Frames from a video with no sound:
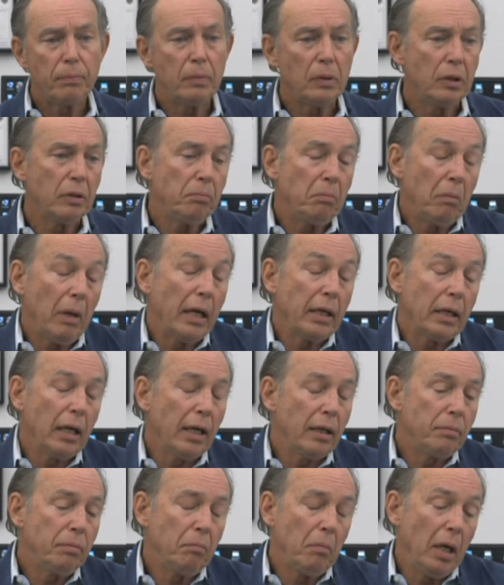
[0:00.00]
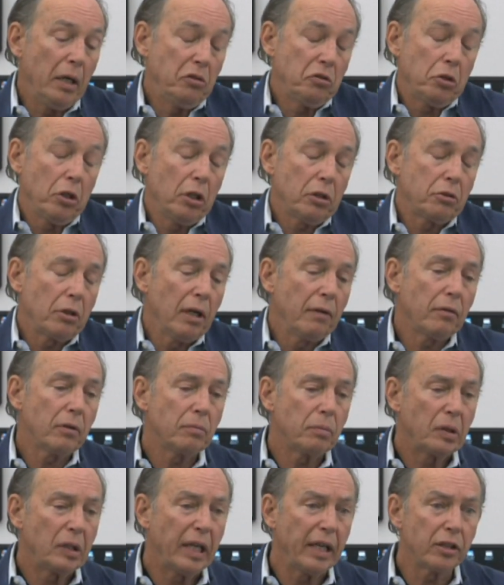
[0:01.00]
that my guy, my truck driver,
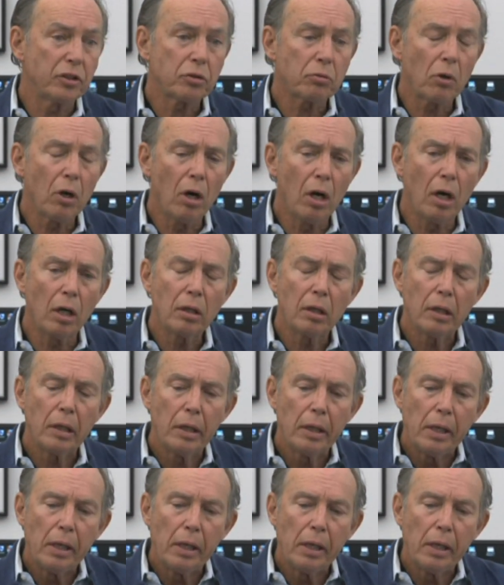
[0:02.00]
guessed wrong.